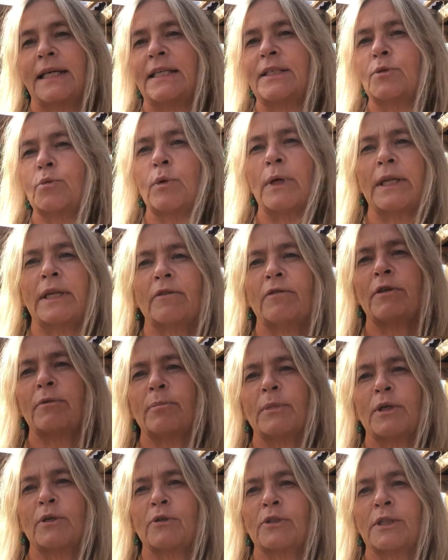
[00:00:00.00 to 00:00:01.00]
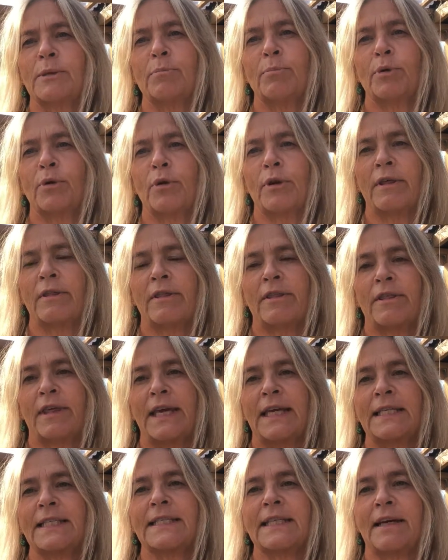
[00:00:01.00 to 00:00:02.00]
is one of the most important
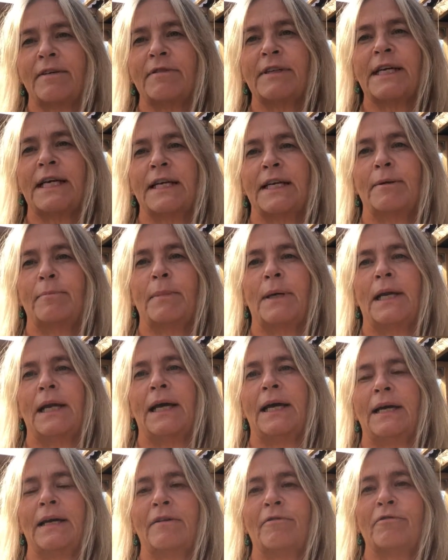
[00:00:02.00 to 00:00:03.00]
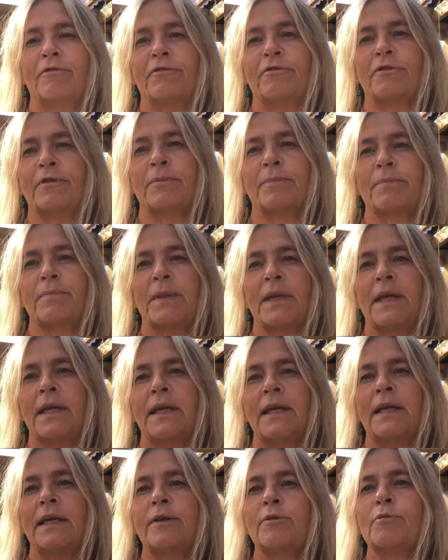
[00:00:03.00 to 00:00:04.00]
things I've done in my life.
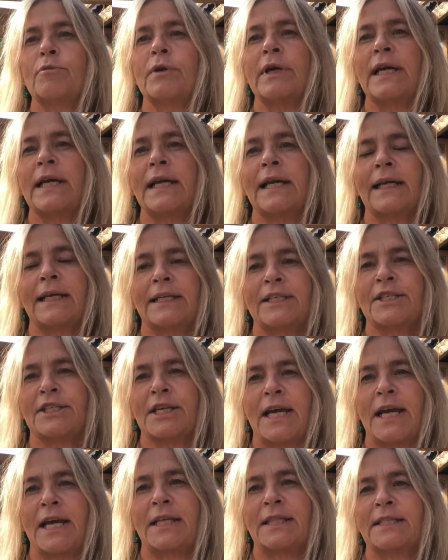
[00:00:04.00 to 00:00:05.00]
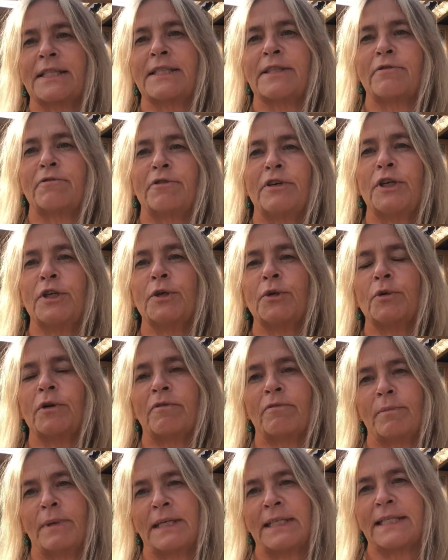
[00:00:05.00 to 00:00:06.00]
It really changed the view
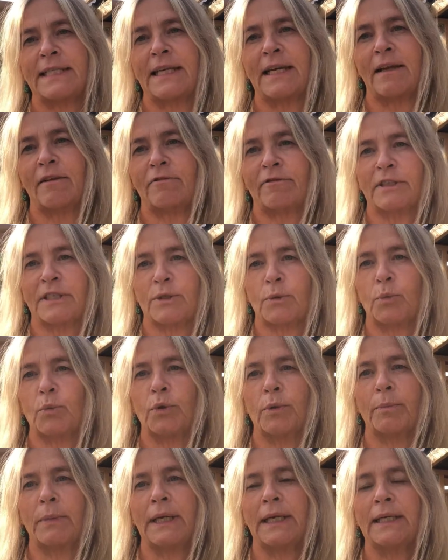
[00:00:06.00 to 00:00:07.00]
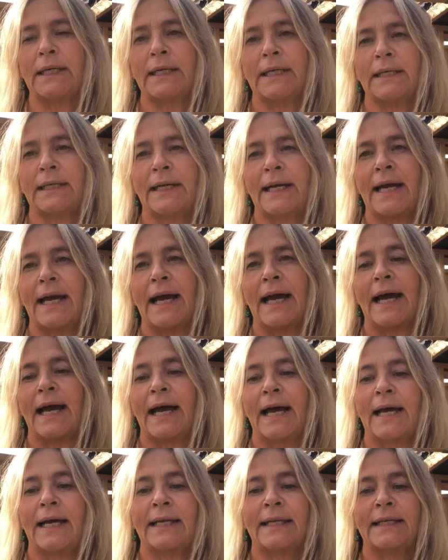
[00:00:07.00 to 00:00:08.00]
of myself as a woman,
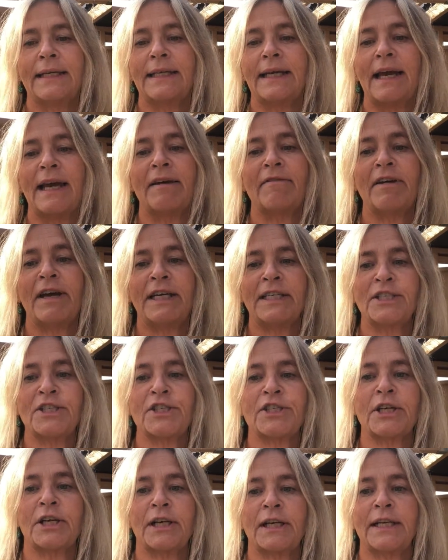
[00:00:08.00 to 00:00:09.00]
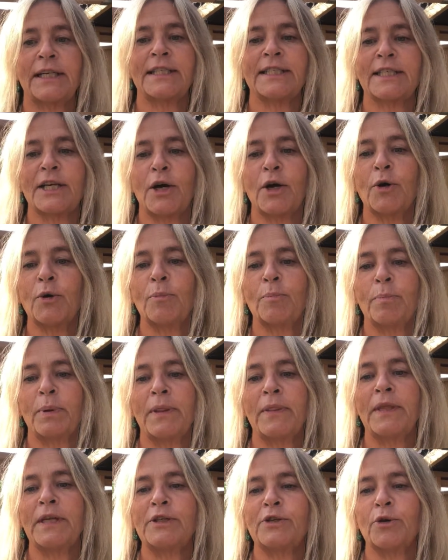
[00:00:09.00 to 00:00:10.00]
and eventually it's
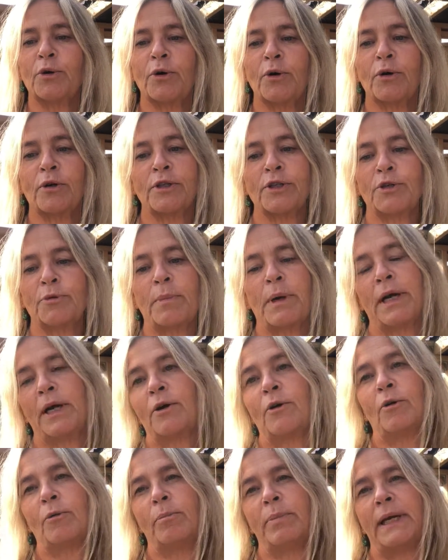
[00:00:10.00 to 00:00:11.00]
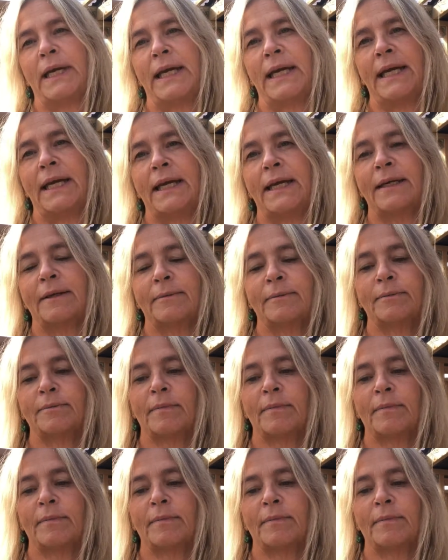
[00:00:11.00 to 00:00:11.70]
opened the door to my whole being.